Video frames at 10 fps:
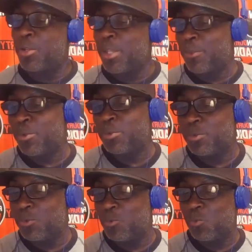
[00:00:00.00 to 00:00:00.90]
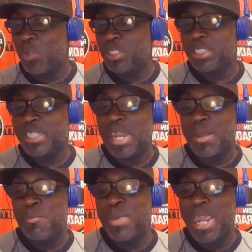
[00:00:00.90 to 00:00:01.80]
or another, we just
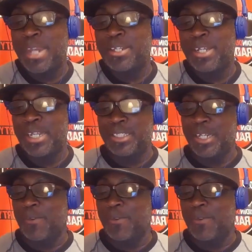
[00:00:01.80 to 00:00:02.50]
got a bad connection.